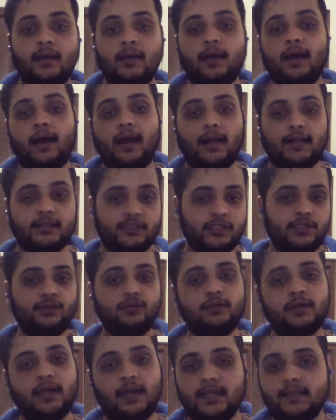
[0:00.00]
I'll see
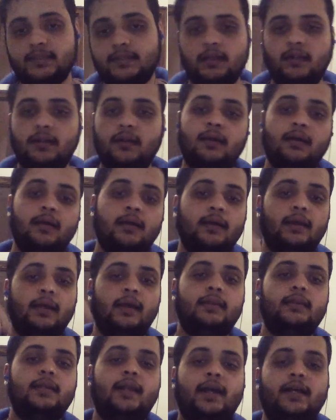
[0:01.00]
you guys
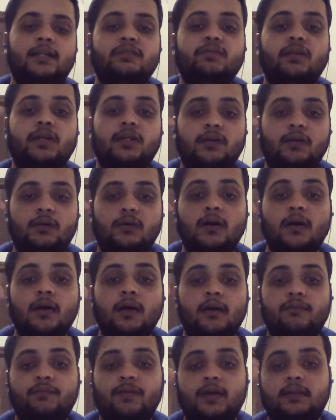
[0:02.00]
in the next video
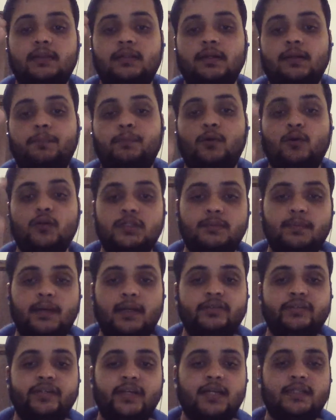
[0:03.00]
with the
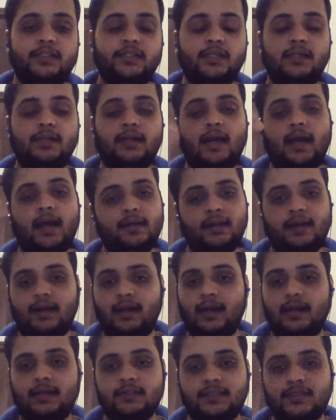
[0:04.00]
post-match reaction and
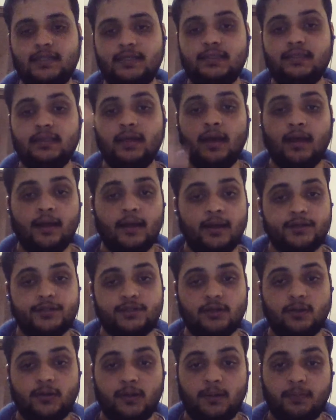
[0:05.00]
analysis.
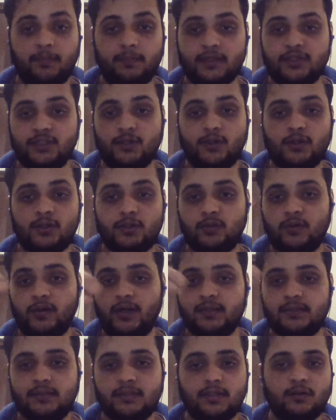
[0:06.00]
So make sure to
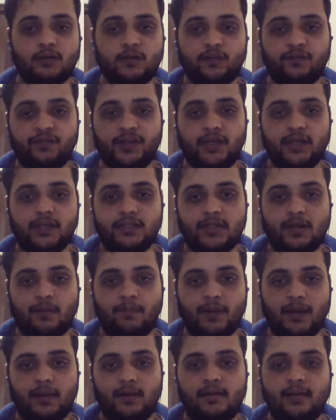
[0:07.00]
hit the notification
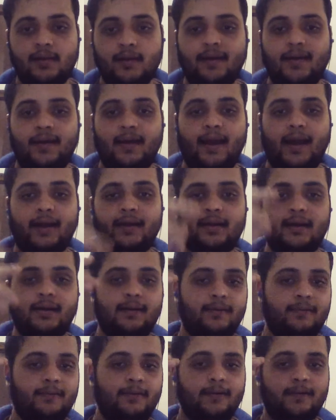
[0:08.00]
bell,
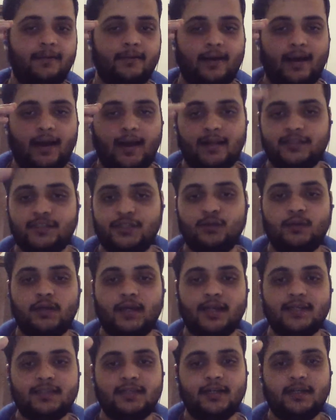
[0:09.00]
and I'll see you
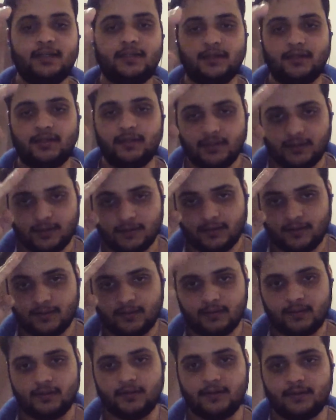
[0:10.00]
guys later.
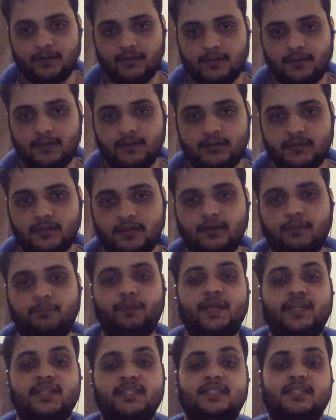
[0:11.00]

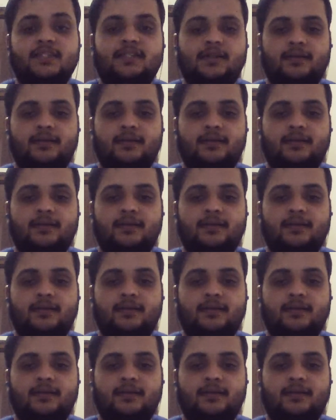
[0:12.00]
Peace.